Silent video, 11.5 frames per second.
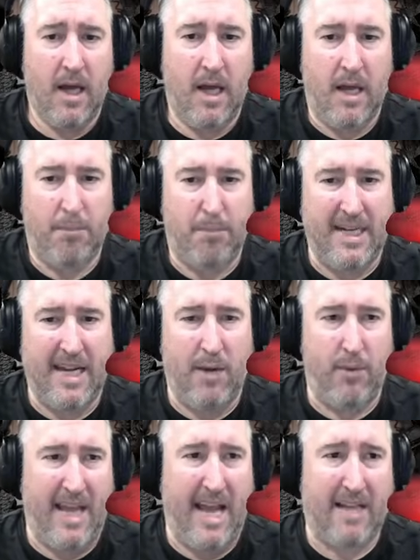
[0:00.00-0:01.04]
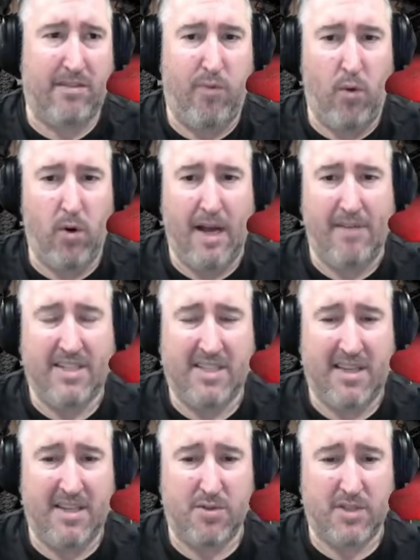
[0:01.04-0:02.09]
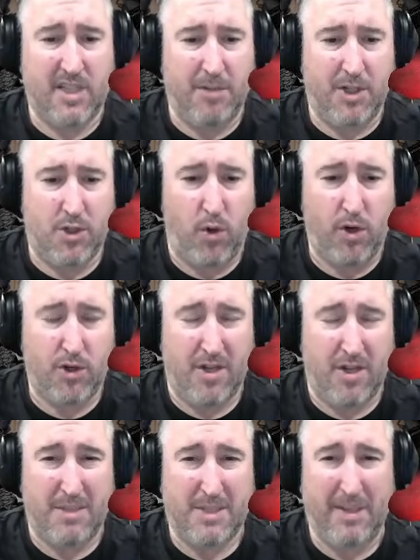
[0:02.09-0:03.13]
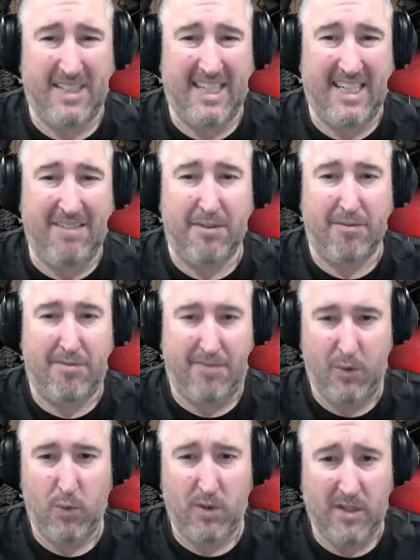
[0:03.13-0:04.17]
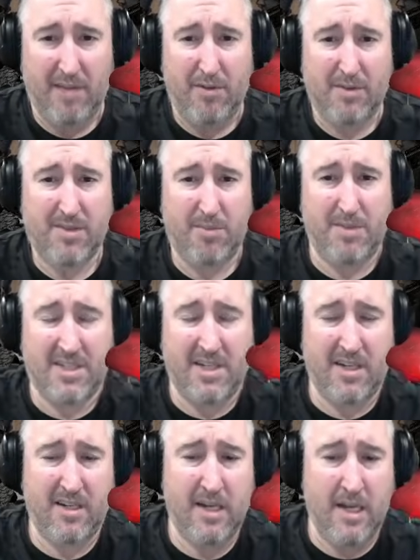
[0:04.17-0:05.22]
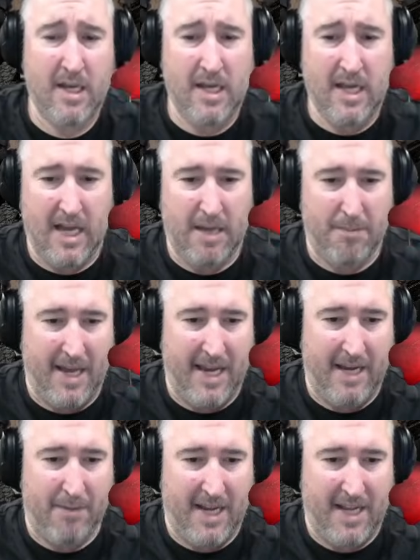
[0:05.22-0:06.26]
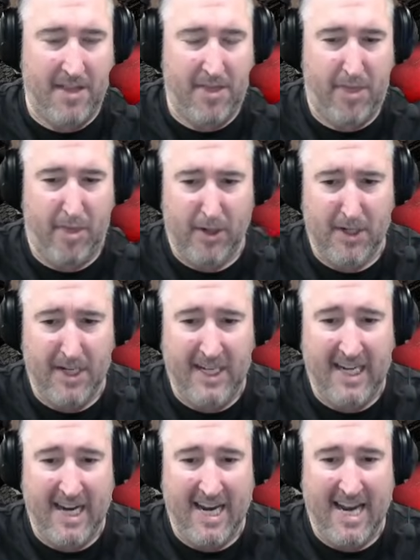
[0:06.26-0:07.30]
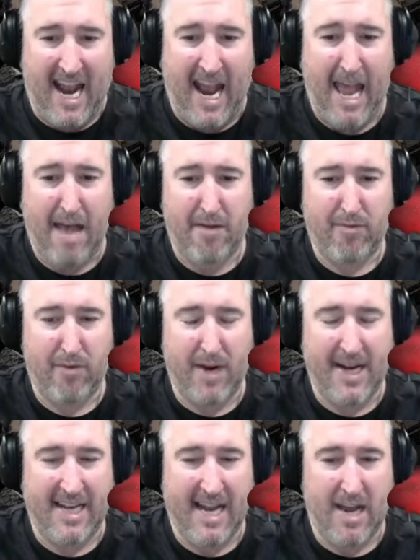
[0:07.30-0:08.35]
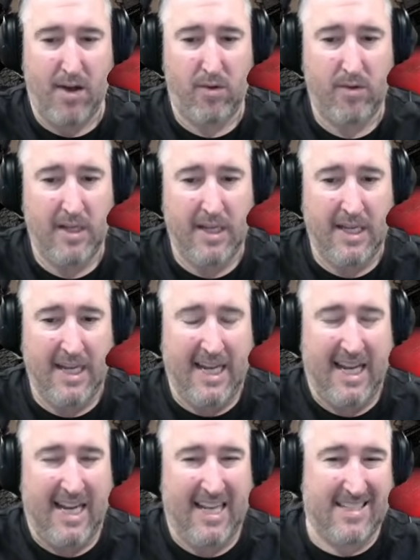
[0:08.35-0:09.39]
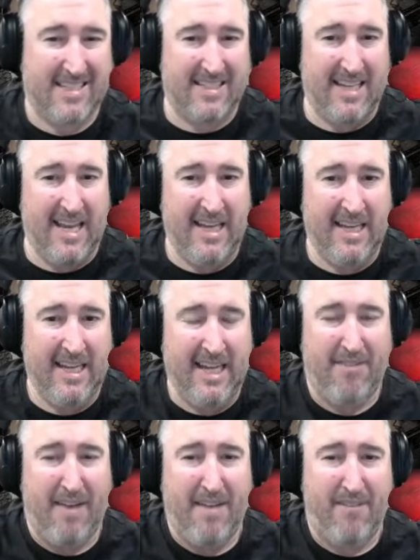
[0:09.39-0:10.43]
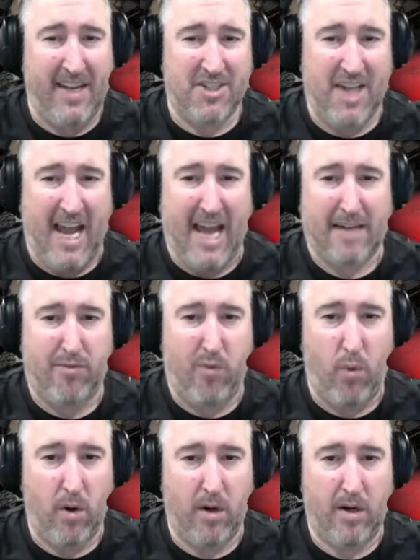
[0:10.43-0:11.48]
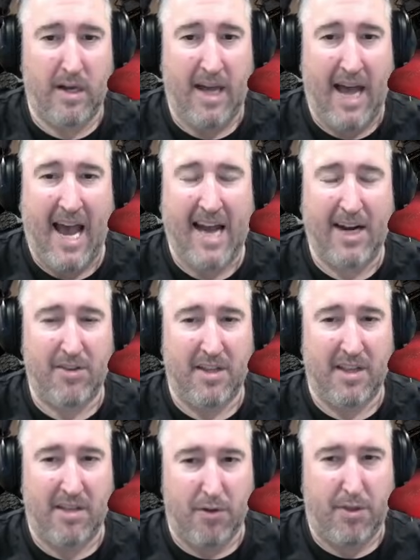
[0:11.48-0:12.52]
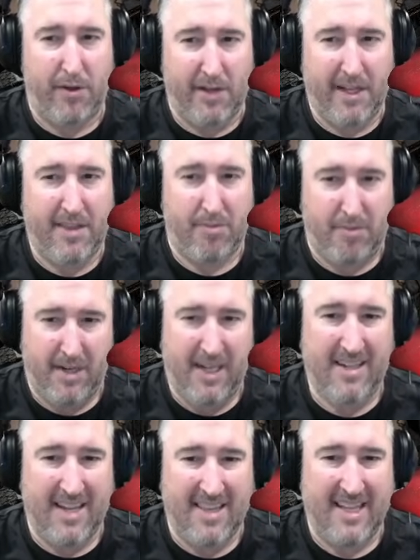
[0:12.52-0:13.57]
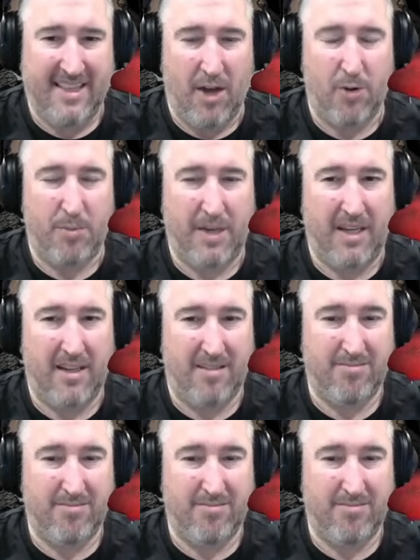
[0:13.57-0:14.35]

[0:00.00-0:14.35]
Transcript: But now with Act 4, obviously this one's going to be shorter, so I'm expecting even fewer levels from this year. I am at 30 and a half right now. It's If I finish Act 4 higher than level 33, I think that'll be,